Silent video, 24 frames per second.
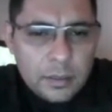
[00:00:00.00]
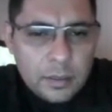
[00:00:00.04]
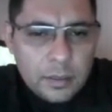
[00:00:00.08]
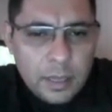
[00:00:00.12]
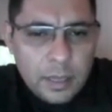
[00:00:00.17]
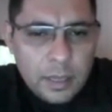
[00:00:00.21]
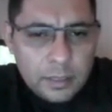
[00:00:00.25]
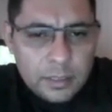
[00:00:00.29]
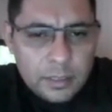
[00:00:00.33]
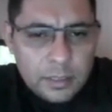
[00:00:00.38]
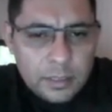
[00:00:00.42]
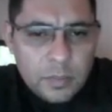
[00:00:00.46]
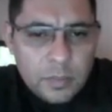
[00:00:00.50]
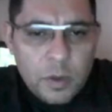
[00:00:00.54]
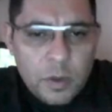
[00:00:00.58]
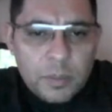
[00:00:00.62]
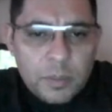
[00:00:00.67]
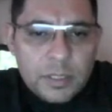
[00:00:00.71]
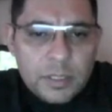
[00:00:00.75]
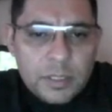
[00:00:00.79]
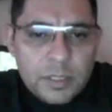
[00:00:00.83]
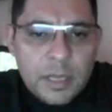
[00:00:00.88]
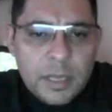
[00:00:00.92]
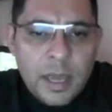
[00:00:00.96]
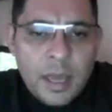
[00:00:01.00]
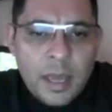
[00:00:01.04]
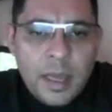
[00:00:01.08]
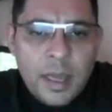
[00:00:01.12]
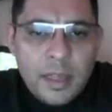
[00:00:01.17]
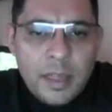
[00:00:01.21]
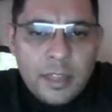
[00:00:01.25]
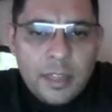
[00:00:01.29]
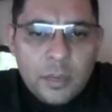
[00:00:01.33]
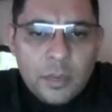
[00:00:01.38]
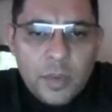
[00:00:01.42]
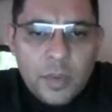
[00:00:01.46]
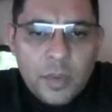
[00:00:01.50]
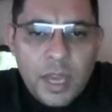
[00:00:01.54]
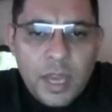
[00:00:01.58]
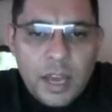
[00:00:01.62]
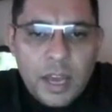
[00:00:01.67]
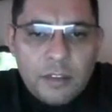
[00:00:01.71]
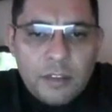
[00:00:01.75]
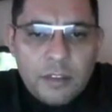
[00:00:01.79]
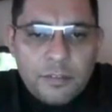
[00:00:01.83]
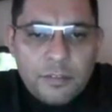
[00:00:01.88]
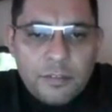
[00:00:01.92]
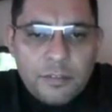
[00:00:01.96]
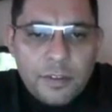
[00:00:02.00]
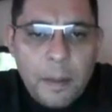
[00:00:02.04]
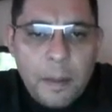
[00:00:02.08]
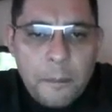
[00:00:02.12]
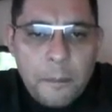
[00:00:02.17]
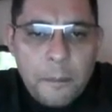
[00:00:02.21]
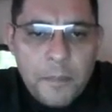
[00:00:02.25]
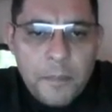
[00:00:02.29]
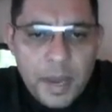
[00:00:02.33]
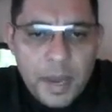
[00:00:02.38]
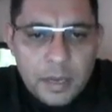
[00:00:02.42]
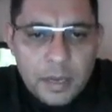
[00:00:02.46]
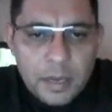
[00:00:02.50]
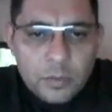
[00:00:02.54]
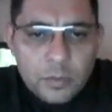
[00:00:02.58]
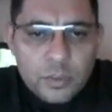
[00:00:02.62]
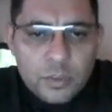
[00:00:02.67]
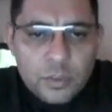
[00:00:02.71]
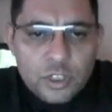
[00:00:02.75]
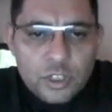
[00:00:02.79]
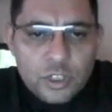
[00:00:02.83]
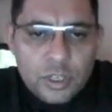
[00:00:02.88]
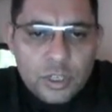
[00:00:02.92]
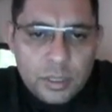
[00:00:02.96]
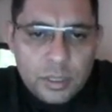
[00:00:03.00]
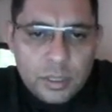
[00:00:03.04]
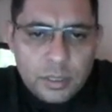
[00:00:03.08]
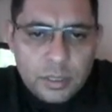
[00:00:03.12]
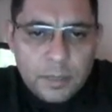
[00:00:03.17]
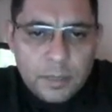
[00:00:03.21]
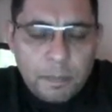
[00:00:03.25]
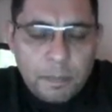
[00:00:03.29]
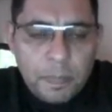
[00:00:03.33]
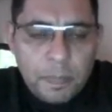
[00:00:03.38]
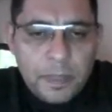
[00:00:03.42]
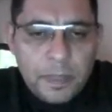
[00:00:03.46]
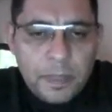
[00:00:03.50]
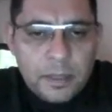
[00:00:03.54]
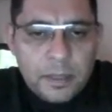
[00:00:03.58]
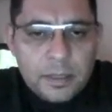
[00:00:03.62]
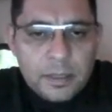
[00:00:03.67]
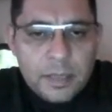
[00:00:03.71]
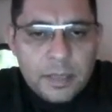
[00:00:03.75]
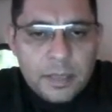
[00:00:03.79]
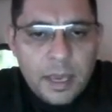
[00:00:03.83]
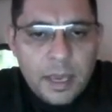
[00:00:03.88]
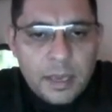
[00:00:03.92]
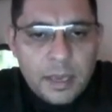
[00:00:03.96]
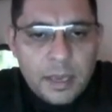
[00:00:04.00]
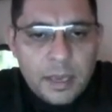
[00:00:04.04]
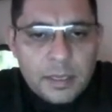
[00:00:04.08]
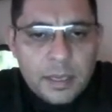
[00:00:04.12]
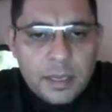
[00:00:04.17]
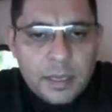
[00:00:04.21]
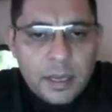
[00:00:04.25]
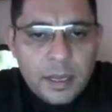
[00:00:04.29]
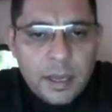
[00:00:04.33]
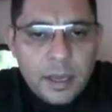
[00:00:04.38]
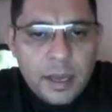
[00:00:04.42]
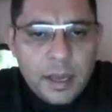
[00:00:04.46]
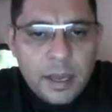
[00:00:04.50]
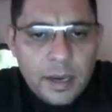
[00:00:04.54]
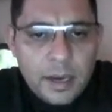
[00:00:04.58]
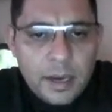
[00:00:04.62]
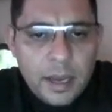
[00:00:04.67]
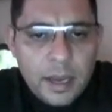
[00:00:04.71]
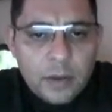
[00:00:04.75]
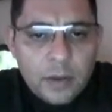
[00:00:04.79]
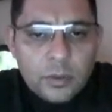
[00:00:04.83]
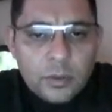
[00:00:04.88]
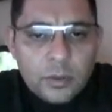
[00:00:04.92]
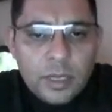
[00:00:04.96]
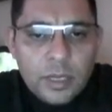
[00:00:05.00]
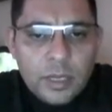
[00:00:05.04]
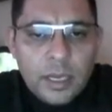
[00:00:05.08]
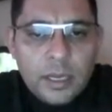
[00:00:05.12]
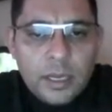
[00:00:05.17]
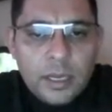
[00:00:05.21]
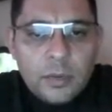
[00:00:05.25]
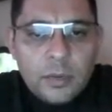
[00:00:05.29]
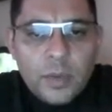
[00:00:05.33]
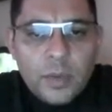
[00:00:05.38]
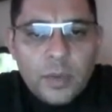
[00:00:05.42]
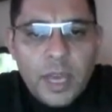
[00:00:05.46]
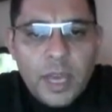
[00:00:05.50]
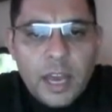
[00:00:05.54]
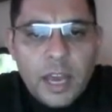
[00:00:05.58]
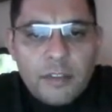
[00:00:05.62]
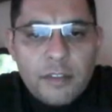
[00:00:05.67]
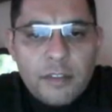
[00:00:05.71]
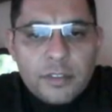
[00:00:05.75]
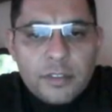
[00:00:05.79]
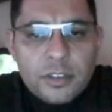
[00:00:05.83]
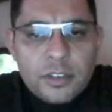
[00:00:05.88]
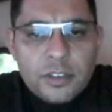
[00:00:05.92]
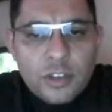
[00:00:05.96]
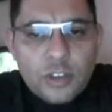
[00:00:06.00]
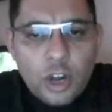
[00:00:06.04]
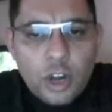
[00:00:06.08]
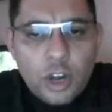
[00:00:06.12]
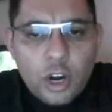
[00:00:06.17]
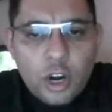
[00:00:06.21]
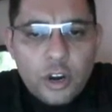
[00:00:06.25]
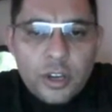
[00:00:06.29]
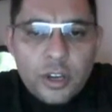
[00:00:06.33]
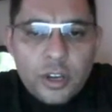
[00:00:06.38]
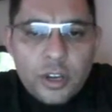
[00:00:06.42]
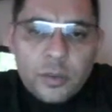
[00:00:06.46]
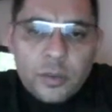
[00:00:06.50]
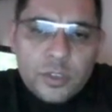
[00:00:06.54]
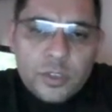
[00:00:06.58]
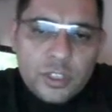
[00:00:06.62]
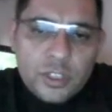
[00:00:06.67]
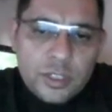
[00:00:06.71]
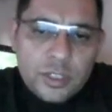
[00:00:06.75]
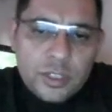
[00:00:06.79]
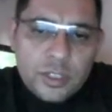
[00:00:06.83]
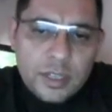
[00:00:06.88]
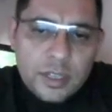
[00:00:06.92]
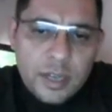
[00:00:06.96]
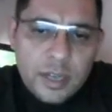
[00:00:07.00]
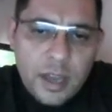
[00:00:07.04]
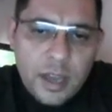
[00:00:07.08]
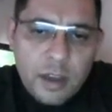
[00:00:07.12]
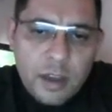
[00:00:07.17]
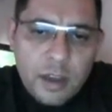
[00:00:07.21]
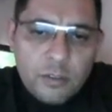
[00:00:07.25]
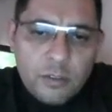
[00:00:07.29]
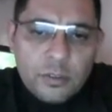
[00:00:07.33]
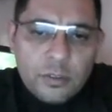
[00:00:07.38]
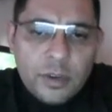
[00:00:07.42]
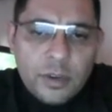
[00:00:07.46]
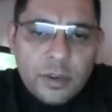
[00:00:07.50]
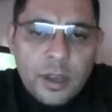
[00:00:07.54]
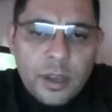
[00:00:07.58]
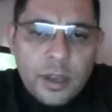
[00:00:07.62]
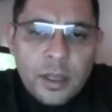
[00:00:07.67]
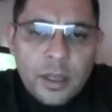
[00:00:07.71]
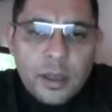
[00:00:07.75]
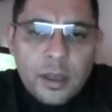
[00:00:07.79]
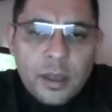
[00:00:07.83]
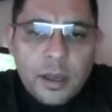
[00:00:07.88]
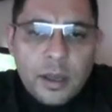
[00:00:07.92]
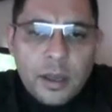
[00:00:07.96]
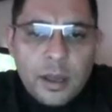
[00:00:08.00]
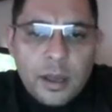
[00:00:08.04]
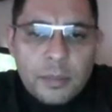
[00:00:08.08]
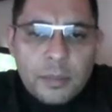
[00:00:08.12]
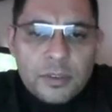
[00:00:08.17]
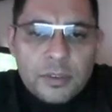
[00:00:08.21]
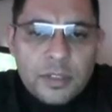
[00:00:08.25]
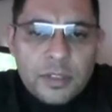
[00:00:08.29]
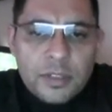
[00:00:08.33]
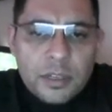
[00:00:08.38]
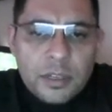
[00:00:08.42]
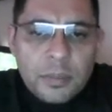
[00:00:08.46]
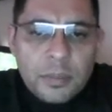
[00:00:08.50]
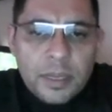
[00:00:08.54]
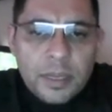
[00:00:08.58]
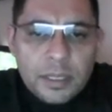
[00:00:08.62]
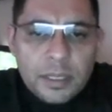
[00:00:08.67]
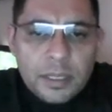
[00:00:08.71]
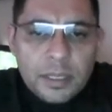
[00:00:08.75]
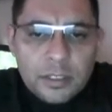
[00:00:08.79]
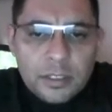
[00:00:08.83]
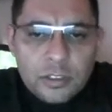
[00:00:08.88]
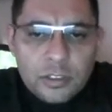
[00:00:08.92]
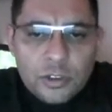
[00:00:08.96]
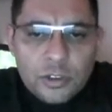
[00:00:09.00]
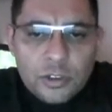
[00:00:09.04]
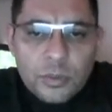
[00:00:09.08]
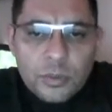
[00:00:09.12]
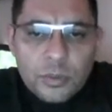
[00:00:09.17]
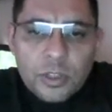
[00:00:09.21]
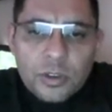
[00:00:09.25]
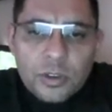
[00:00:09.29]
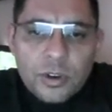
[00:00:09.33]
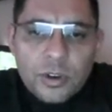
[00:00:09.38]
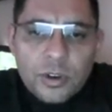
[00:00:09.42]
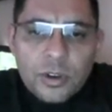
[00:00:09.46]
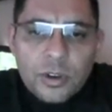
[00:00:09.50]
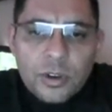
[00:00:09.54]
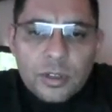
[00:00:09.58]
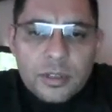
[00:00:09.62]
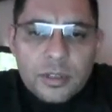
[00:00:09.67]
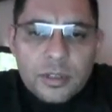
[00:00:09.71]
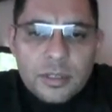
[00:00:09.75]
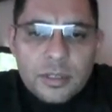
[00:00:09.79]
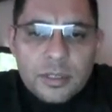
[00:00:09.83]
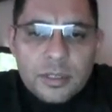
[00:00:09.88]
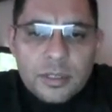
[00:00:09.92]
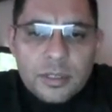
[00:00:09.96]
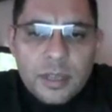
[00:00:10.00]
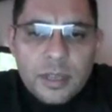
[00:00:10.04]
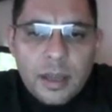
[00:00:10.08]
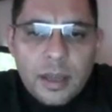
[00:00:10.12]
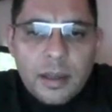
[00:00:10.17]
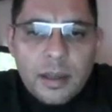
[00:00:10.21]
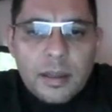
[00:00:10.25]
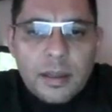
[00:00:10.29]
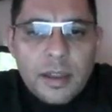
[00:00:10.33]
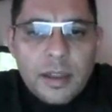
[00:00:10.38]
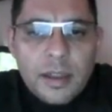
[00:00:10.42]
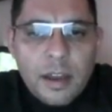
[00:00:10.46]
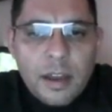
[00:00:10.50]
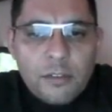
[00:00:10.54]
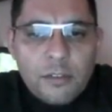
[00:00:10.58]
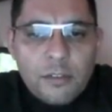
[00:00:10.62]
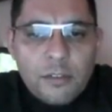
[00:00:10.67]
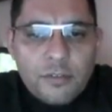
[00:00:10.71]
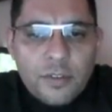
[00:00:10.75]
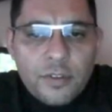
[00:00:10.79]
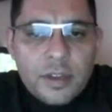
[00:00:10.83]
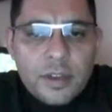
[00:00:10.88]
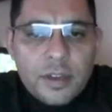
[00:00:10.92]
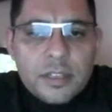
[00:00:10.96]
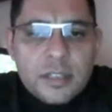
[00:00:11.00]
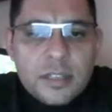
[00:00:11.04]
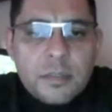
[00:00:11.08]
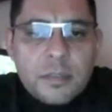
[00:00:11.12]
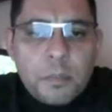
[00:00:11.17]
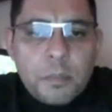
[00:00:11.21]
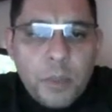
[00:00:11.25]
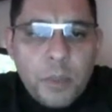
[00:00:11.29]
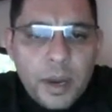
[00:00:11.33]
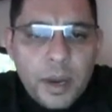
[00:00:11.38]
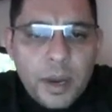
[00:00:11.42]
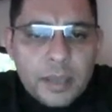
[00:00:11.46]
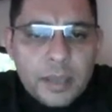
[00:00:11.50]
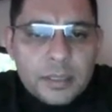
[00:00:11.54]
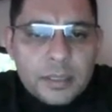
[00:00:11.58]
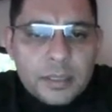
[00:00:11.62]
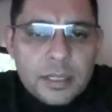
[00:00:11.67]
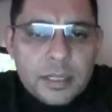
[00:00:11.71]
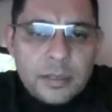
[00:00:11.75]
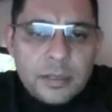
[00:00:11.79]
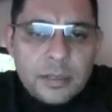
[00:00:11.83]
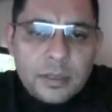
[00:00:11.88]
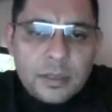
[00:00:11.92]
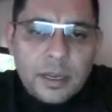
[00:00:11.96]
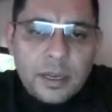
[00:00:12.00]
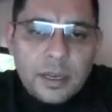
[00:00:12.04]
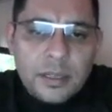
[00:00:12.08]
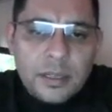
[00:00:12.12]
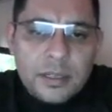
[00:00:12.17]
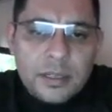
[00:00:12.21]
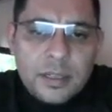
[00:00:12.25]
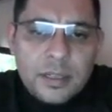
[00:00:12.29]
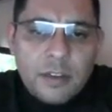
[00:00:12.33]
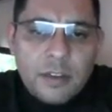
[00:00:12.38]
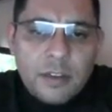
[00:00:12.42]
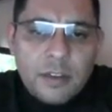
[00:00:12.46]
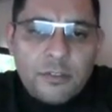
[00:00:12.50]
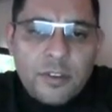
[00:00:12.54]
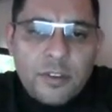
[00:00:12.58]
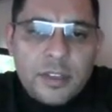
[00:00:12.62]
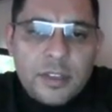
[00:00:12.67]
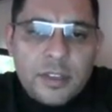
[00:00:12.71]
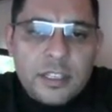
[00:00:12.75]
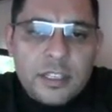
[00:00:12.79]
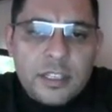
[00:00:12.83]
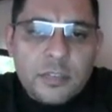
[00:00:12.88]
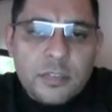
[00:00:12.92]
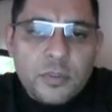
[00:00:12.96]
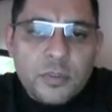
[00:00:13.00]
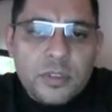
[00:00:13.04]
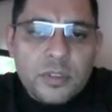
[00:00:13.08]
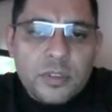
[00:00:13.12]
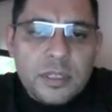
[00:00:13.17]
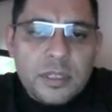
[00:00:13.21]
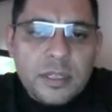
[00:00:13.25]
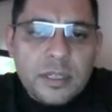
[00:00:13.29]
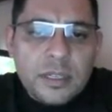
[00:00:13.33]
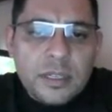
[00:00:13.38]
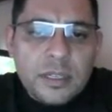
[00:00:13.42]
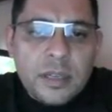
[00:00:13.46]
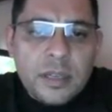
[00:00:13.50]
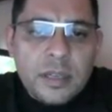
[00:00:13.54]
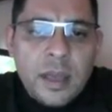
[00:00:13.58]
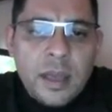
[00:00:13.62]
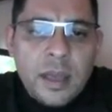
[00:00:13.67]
at this moment. Then we have man, which is, in this case, a noun, and we have the scar, which is a noun preceded by the determiner. This is a noun phrase, but, okay, this noun phrase is preceded